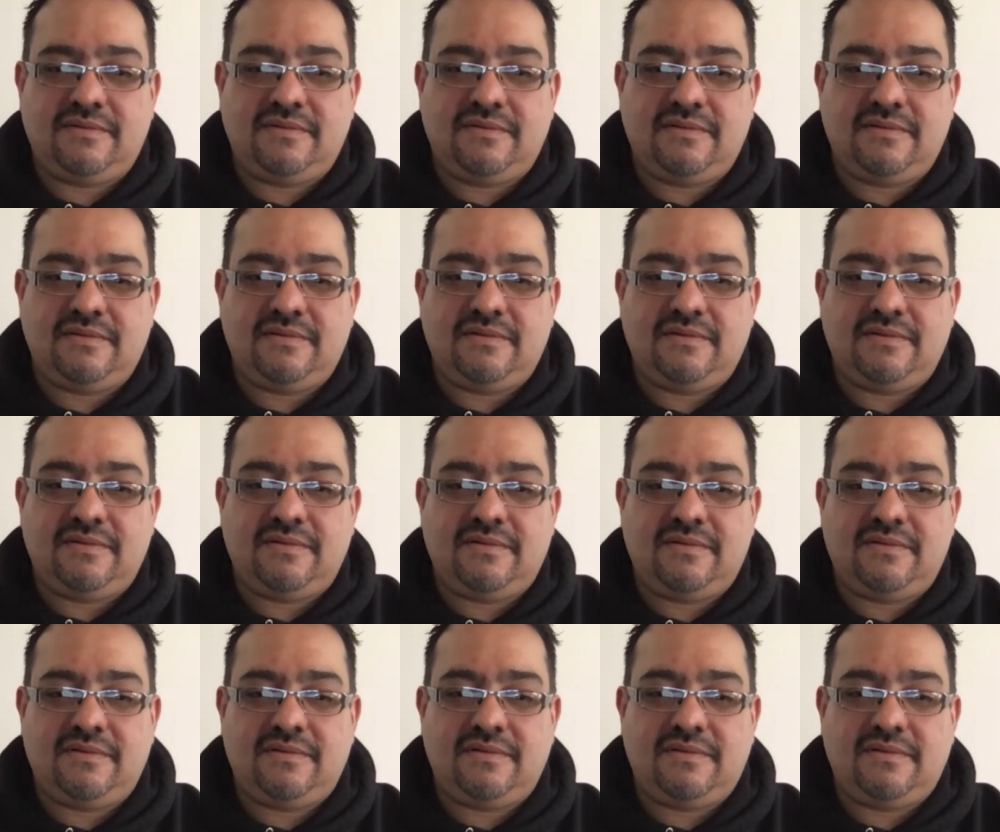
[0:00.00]

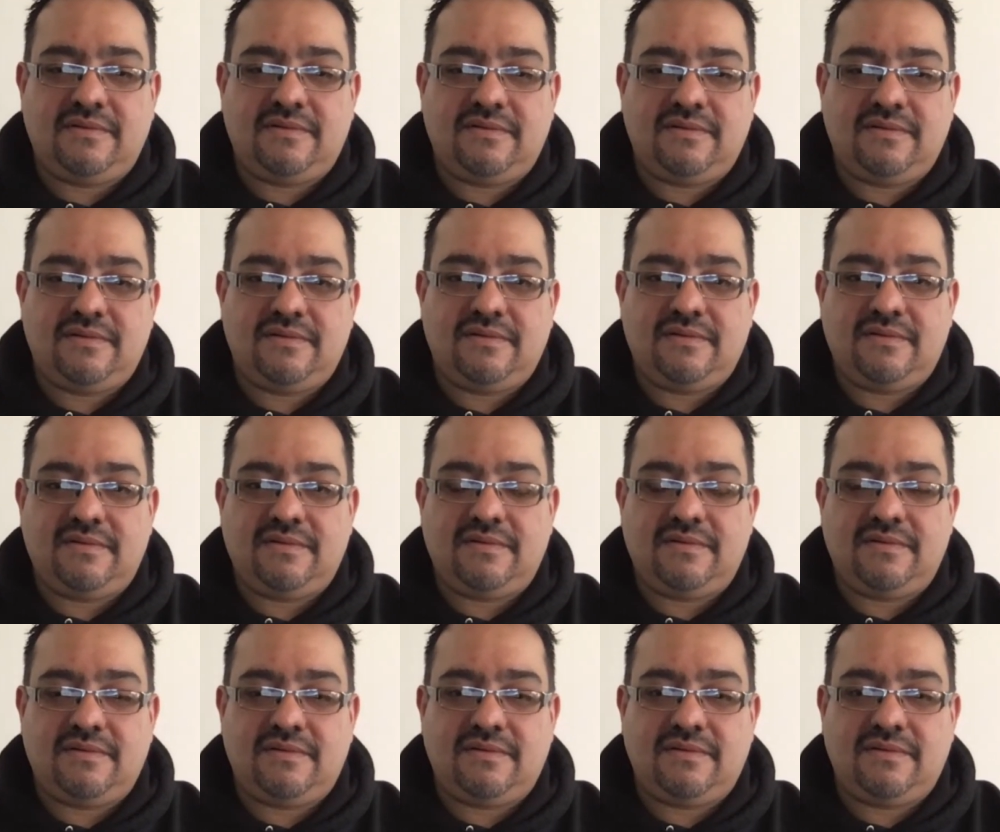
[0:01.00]

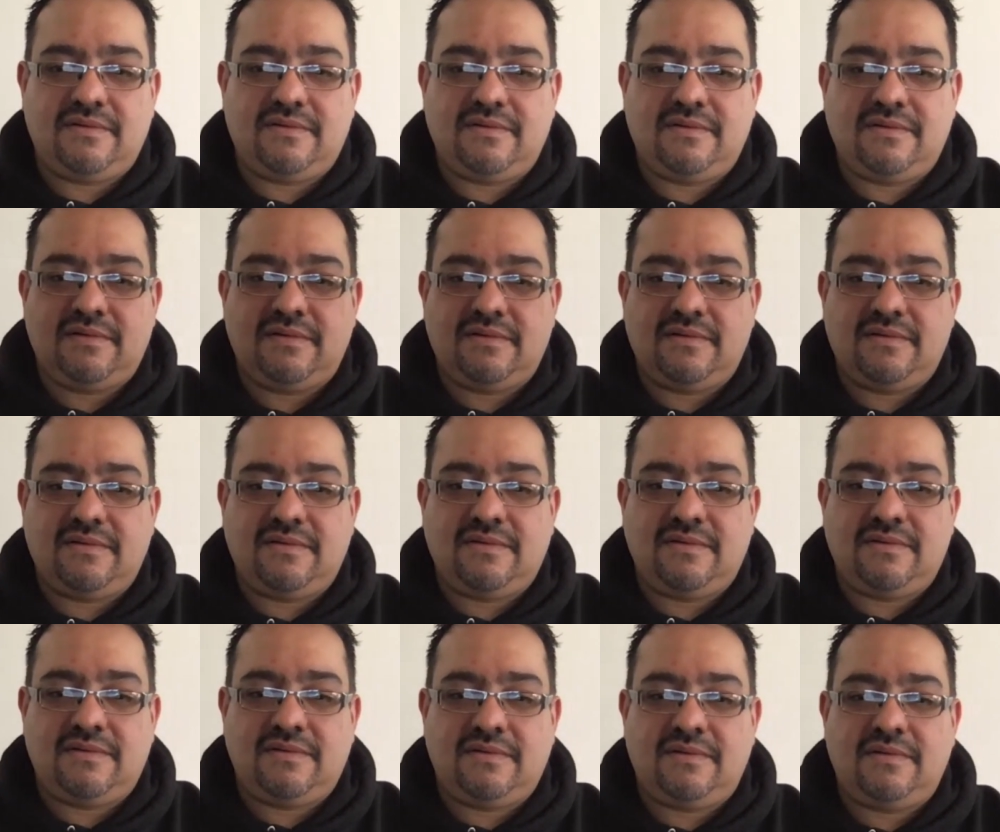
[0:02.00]

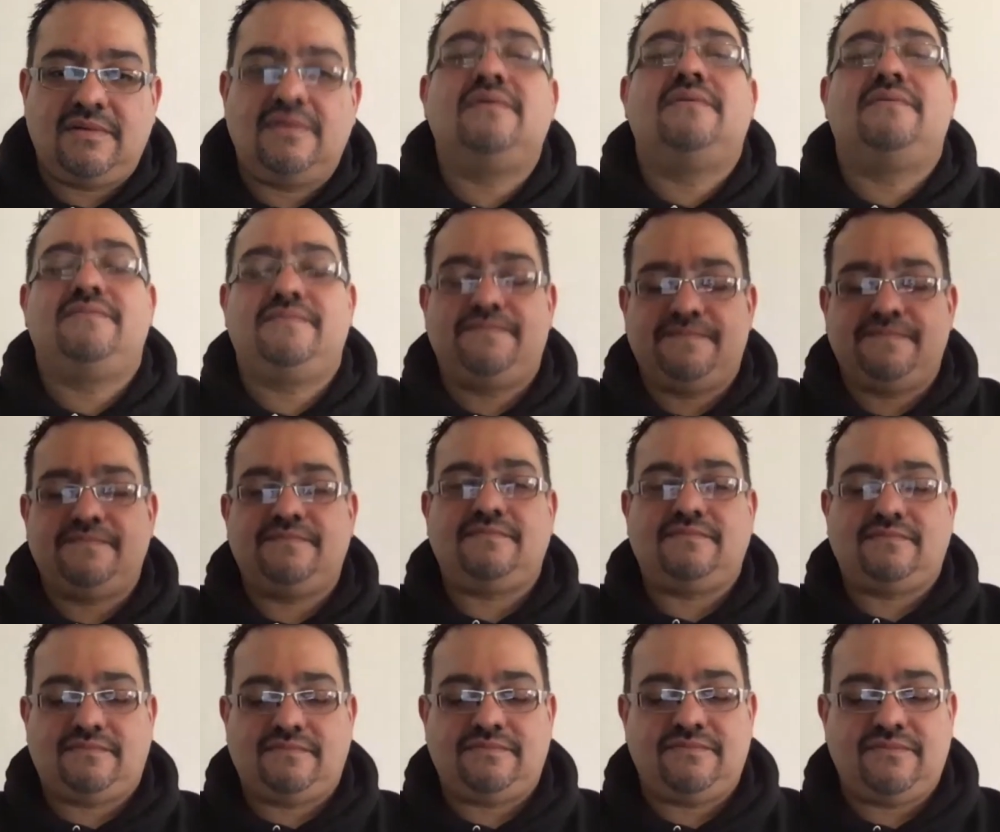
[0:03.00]

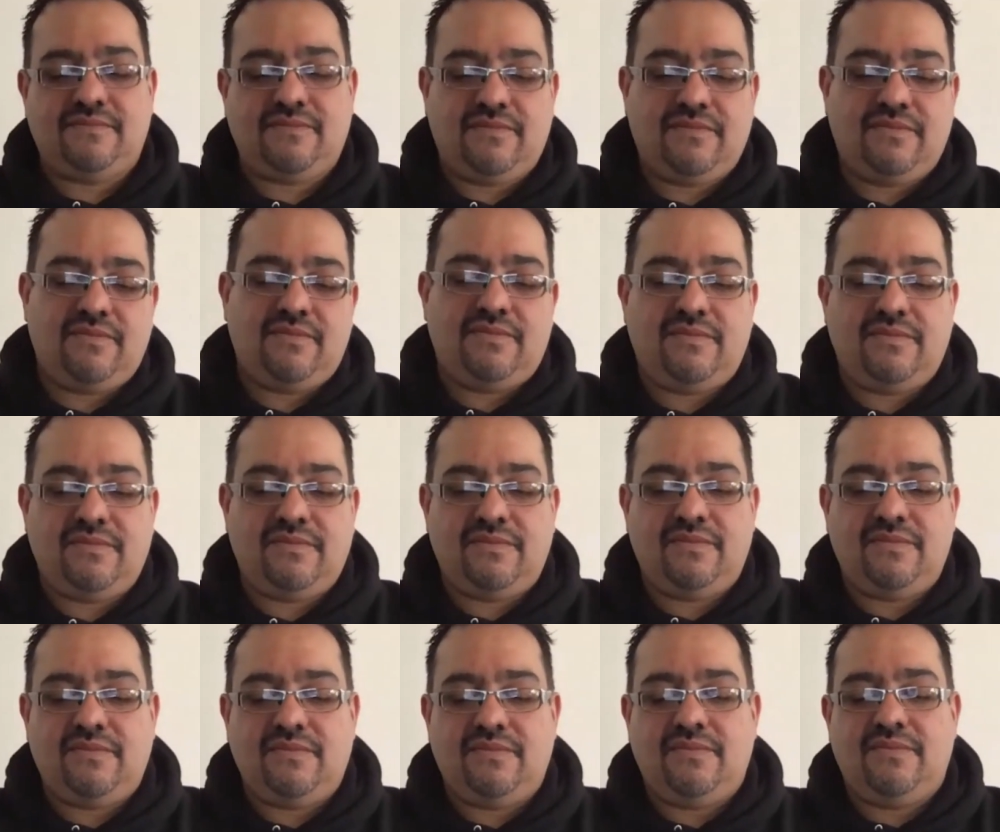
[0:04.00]

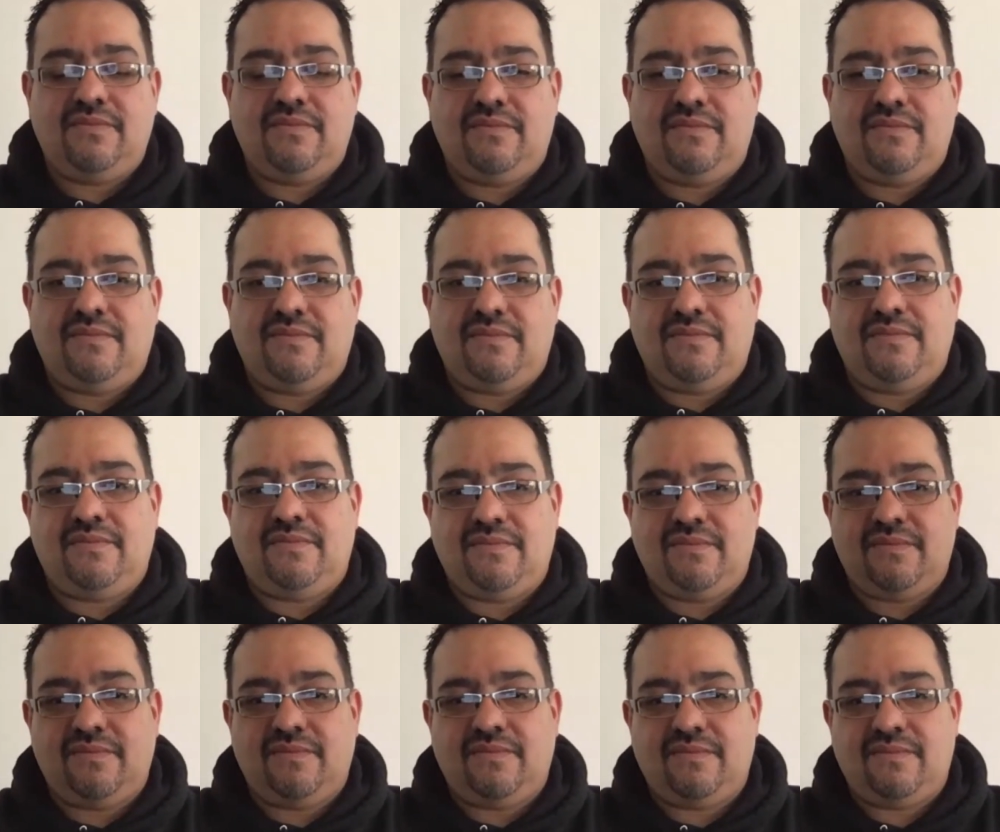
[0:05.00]

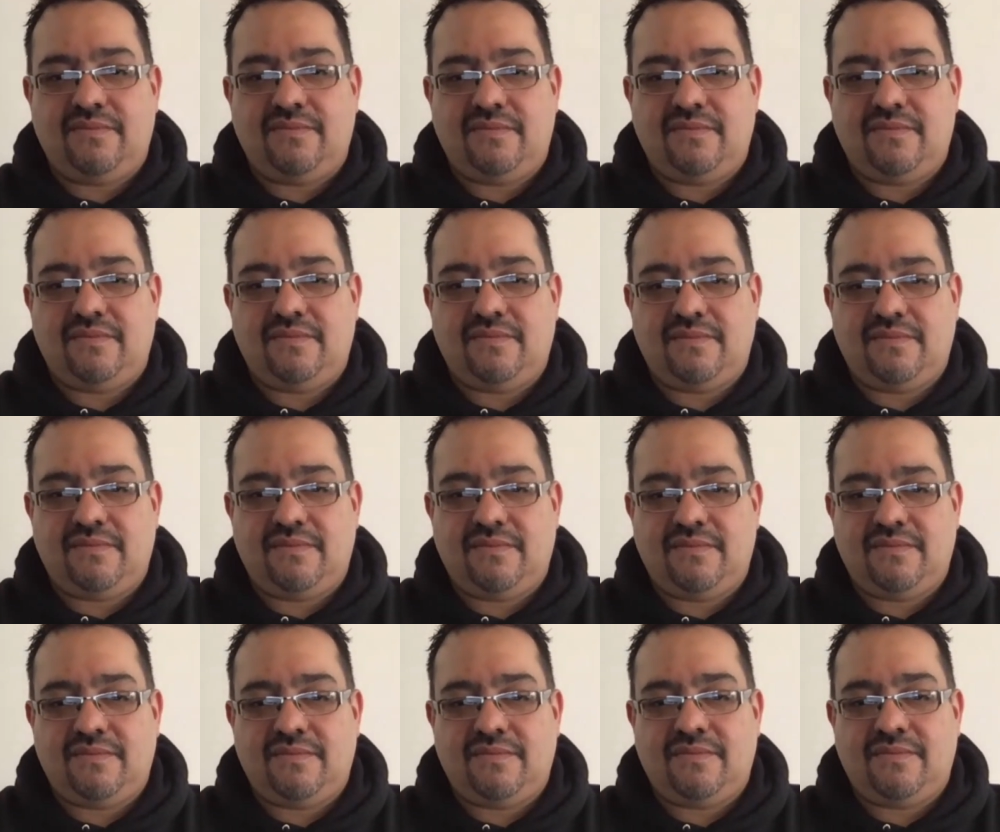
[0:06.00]

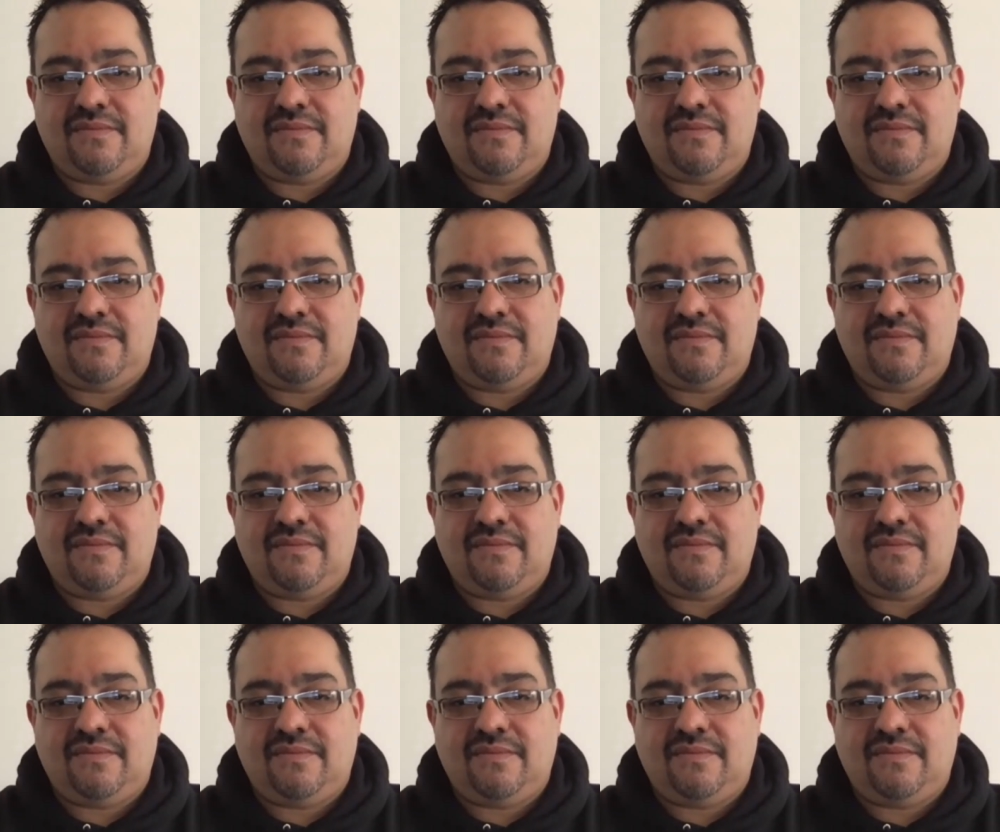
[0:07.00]
The person shown says nothing.